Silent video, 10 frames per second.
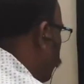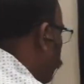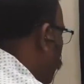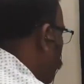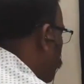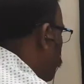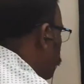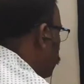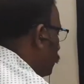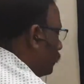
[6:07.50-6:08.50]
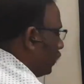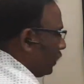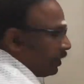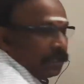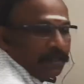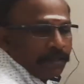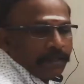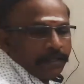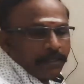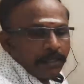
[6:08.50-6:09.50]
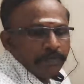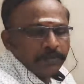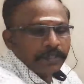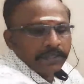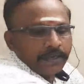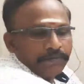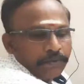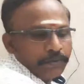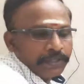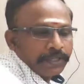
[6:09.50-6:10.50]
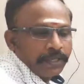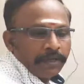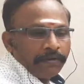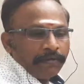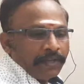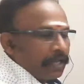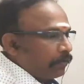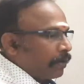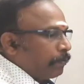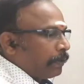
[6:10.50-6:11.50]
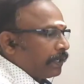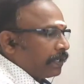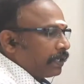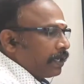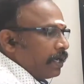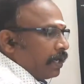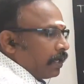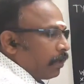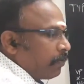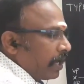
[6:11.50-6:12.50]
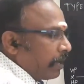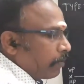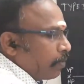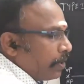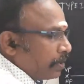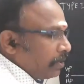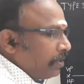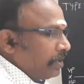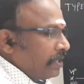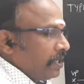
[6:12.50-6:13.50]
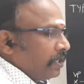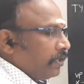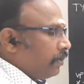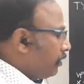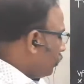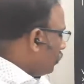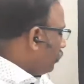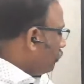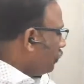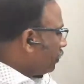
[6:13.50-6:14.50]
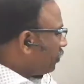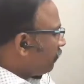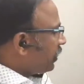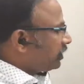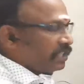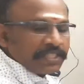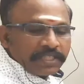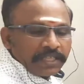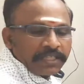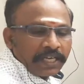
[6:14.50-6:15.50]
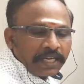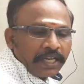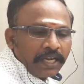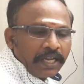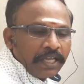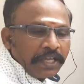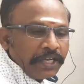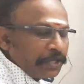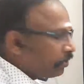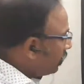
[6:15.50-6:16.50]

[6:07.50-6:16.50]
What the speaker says: your cylinder. Now the top view is we have completed. Now I am going to divide this circle into